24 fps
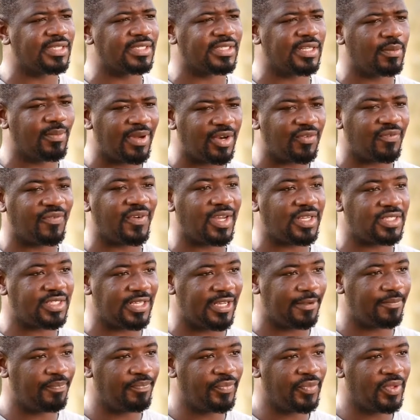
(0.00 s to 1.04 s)
things, they
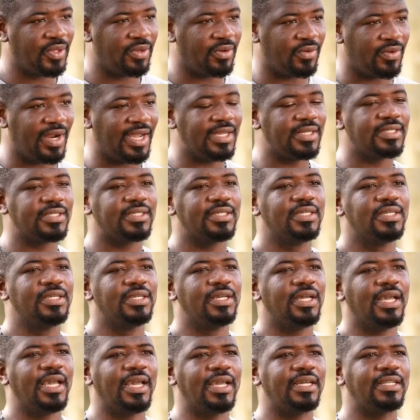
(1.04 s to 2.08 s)
manufacture, right?
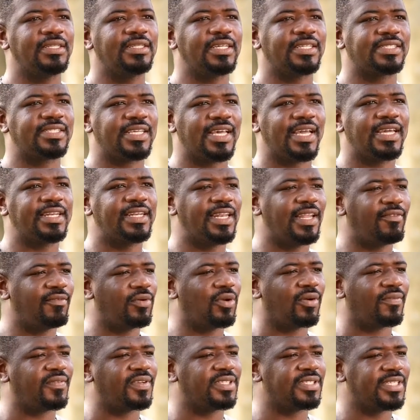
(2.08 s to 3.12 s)
And the third
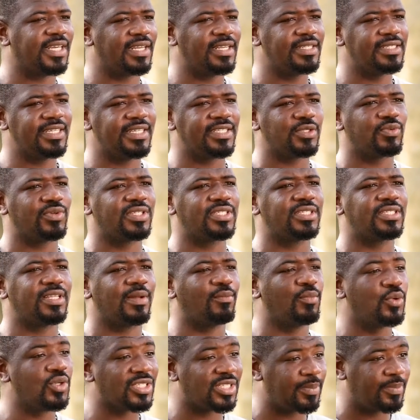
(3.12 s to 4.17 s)
level of intelligence, which is
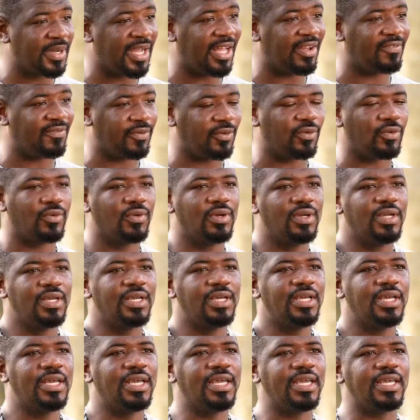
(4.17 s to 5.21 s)
the most powerful,
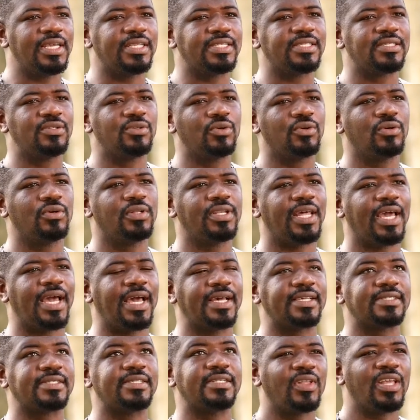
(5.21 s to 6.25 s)
is known
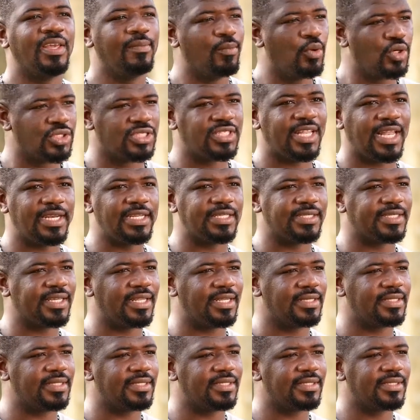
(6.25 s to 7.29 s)
as emotional
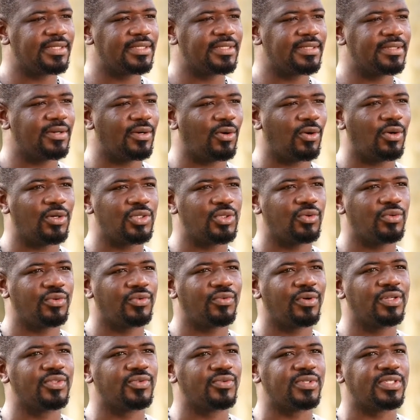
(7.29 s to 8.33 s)
intelligence, or you
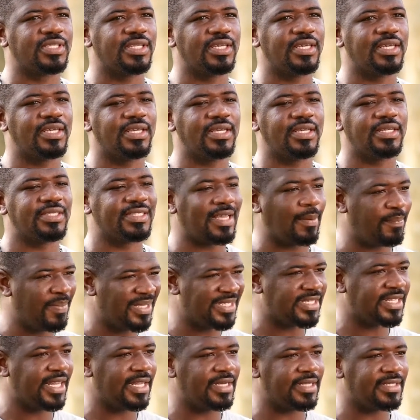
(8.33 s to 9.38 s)
would want to say
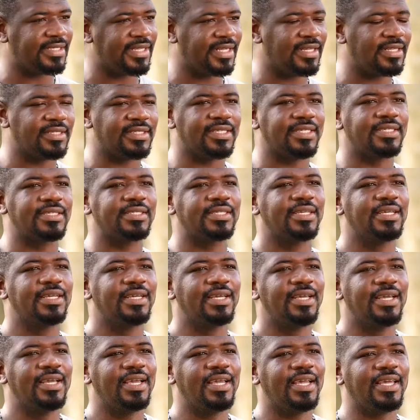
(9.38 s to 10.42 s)
interpersonal intelligence.
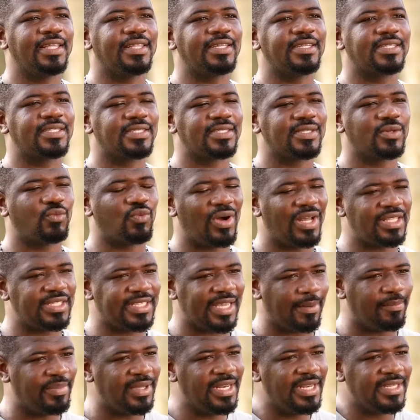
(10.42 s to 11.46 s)
It is
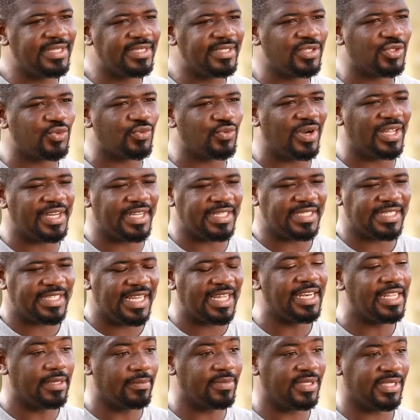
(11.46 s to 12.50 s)
one's ability to
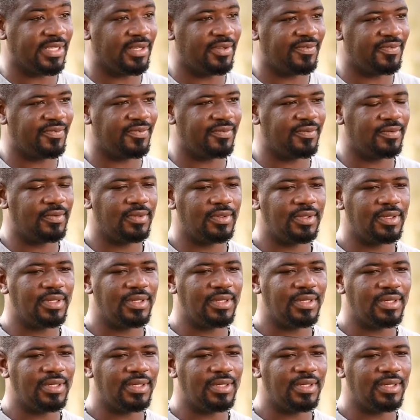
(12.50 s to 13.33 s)
understand himself,